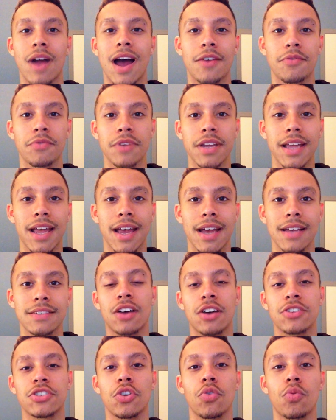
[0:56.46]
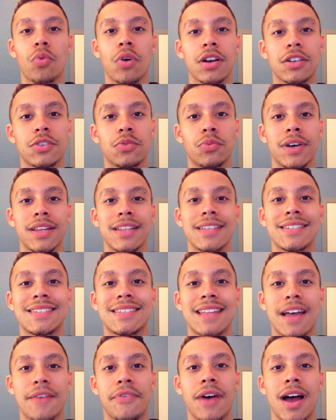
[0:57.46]
Rodriguez. Also worked with
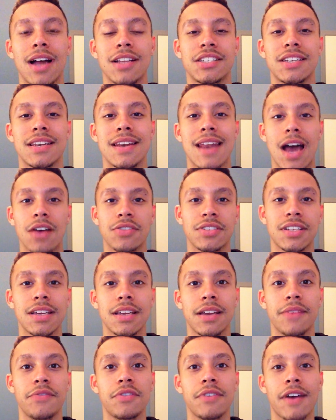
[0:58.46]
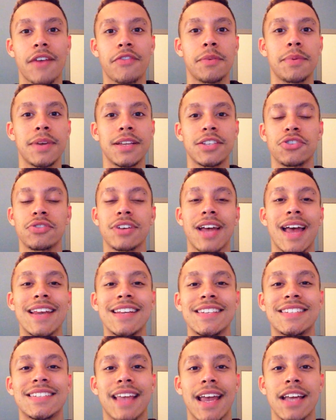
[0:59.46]
Stefan Janowski. If you've ever been to
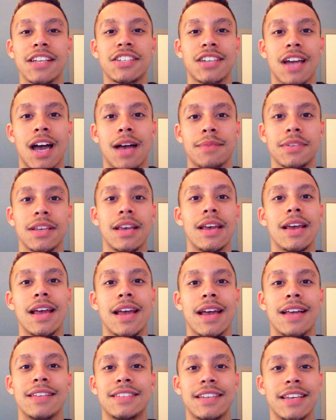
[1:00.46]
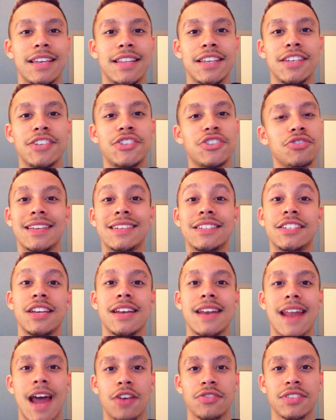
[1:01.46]
any skate shops and seen these shoes, the
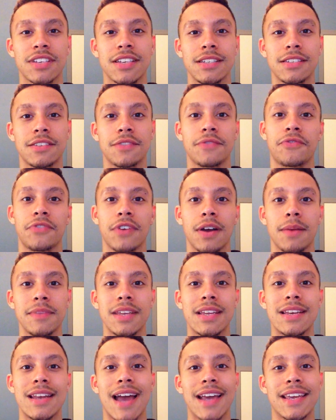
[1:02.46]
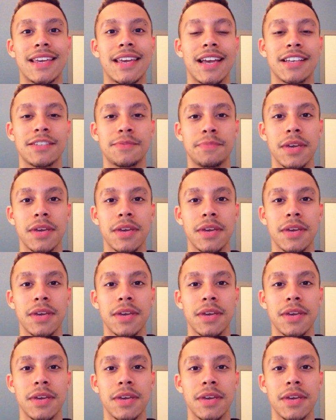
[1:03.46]
Janowskis from the Nike S